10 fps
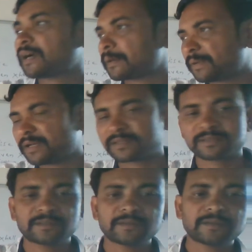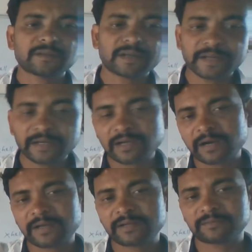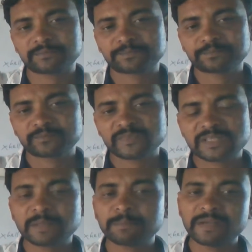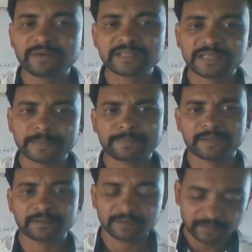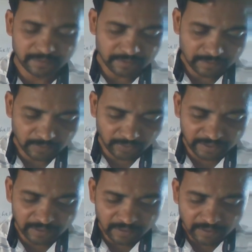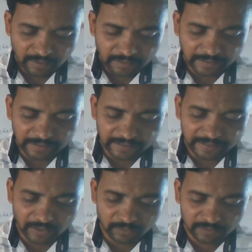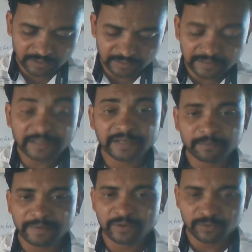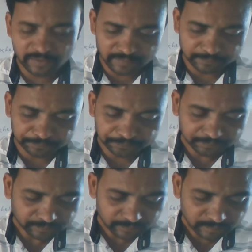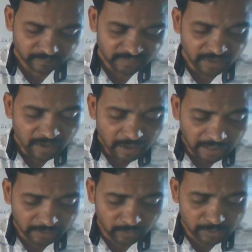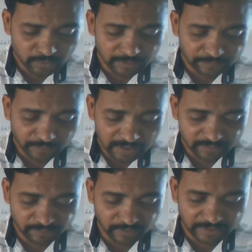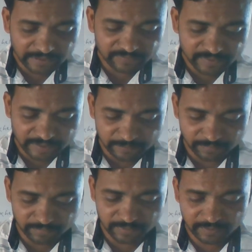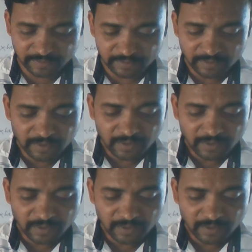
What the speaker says: carpet, green garden. Simply he was sleeping. Okay. He lay down in the green meadows or close to the fast flowing streams.